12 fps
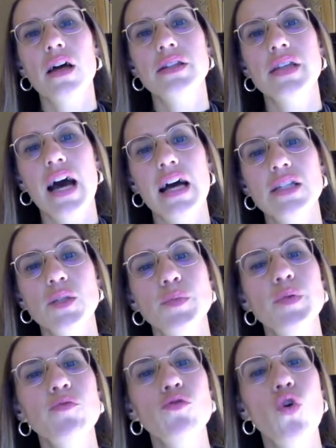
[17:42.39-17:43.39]
that
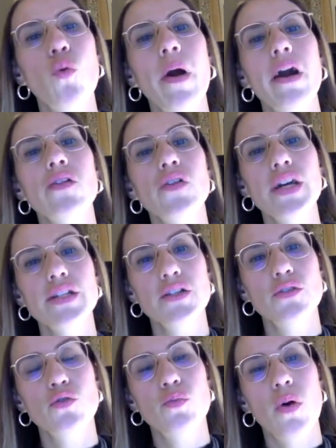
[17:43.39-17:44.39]
people who
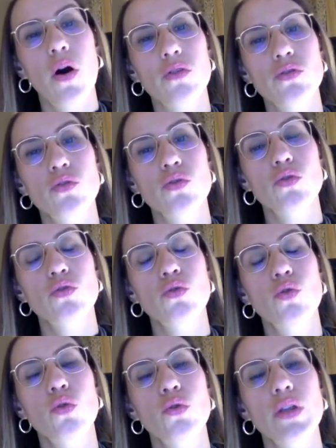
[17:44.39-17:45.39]
migrated to
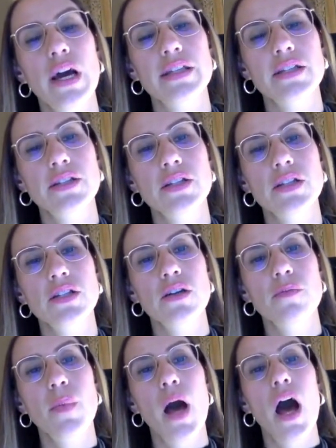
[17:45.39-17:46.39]
United
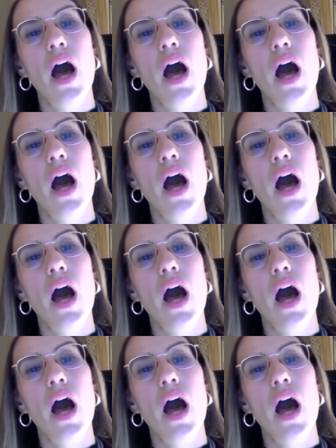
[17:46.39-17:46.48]
Kingdom